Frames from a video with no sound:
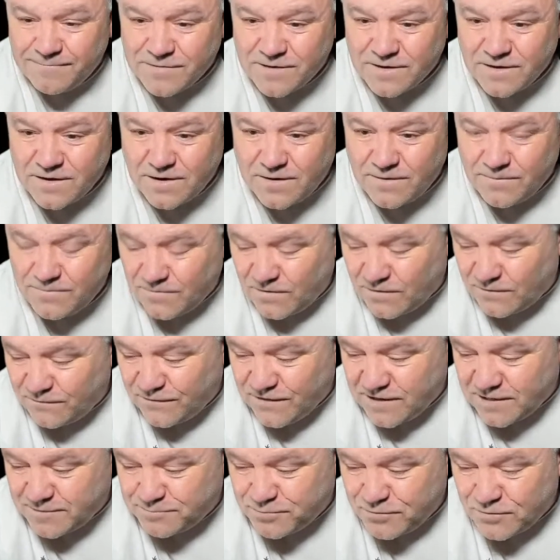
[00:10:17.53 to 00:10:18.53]
On
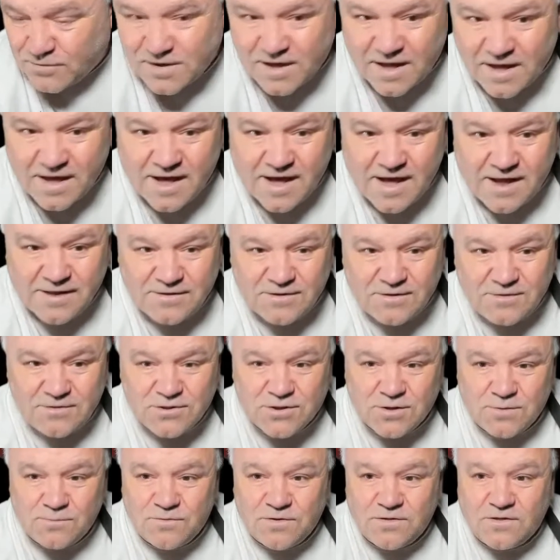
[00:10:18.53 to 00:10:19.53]
Facebook and
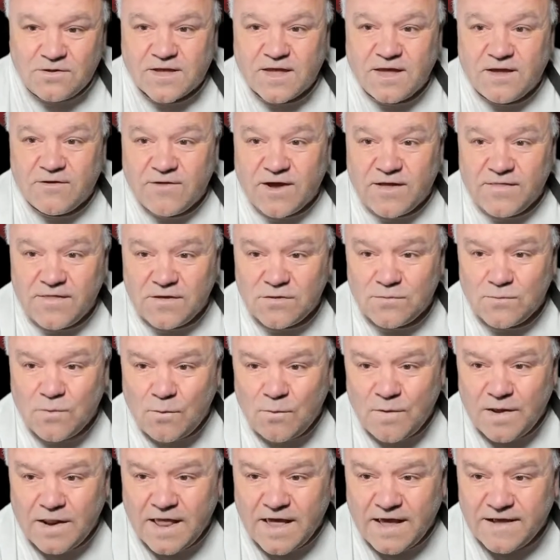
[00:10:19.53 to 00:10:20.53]
YouTube we're looking great. That's
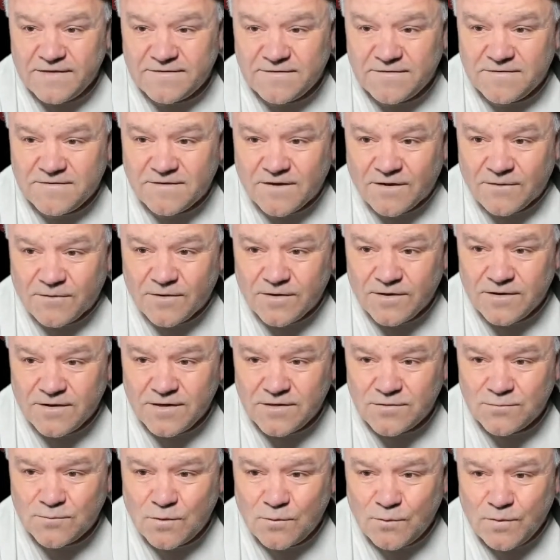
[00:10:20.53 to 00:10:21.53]
what we like to do.
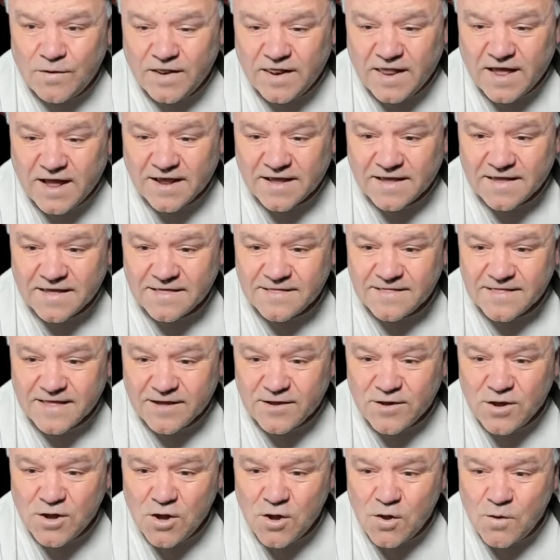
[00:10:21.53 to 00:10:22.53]
That's what we like, isn't
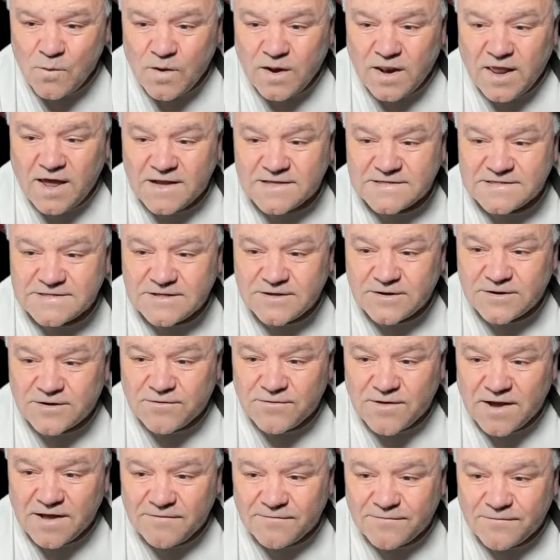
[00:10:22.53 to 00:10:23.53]
it? We like to look
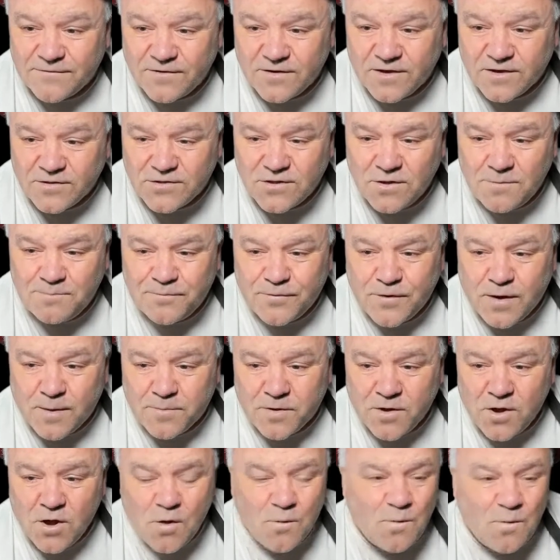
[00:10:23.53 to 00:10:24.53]
great for you. Superb.